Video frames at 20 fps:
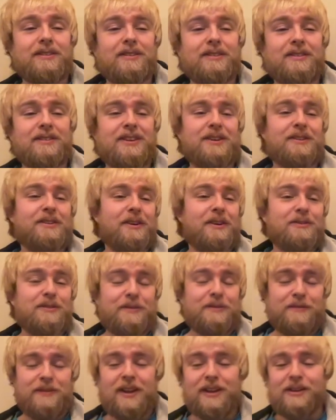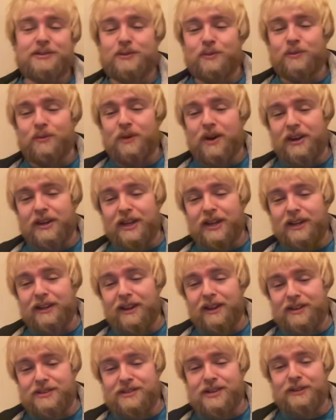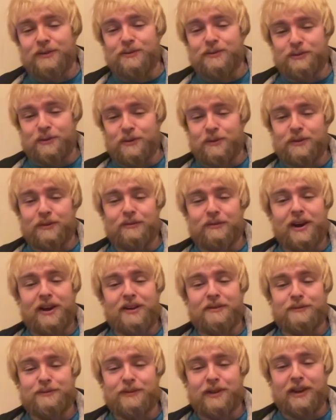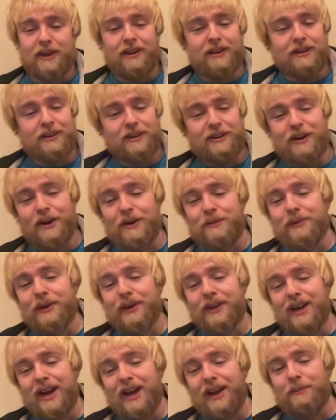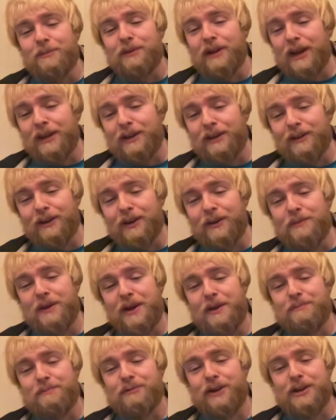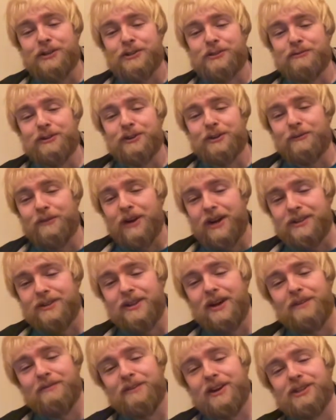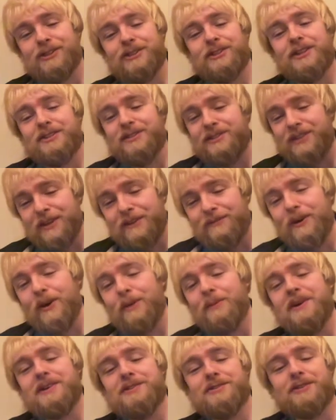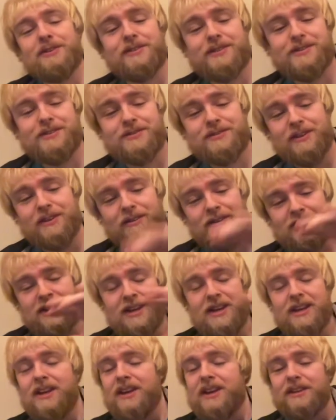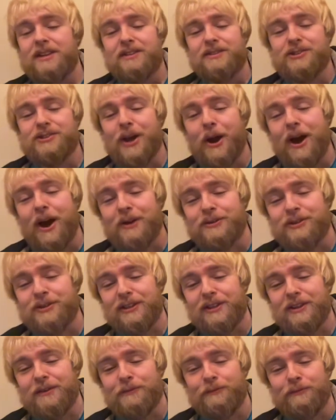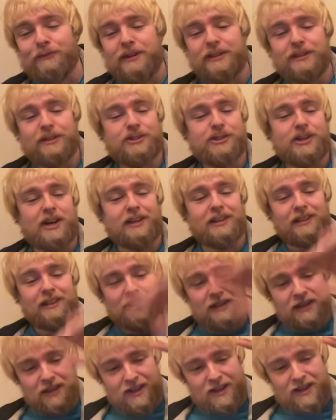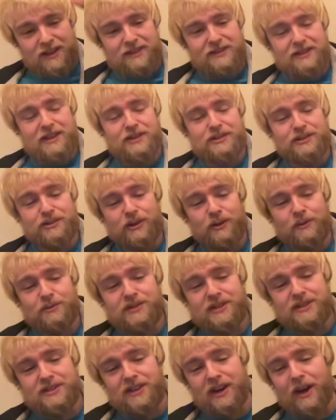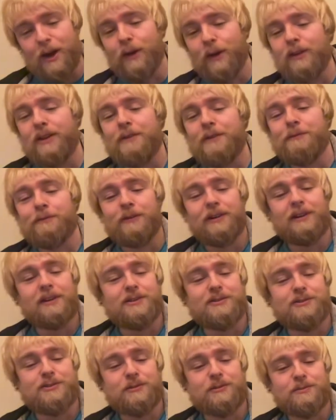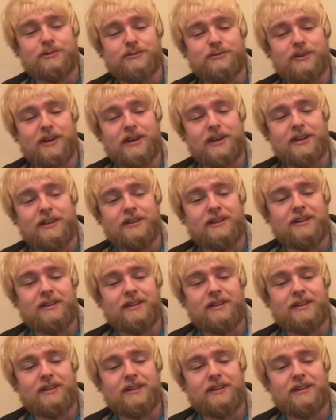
you know, the fella's a working class head who's doing the right thing, you know what I mean? Applying a little bit of pressure in the right direction instead of always on us. So, shout out to Live Free, the channel. This tune's entitled Live Free. Let's jump straight in.